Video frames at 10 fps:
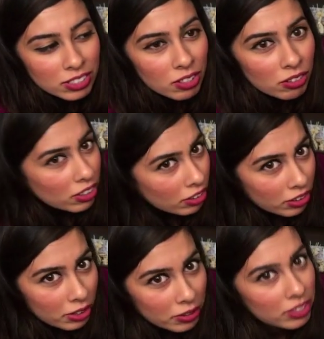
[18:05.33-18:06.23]
don't
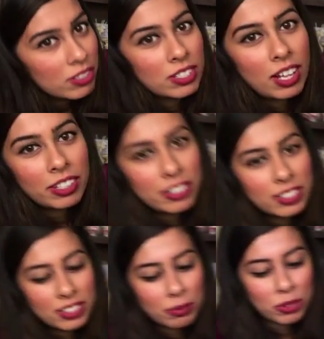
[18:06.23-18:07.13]
agree with those color
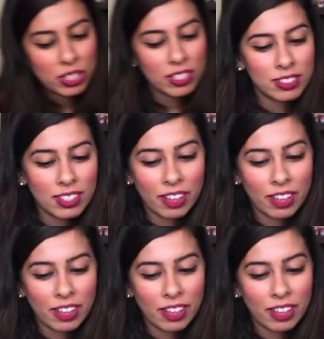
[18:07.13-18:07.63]
descriptions.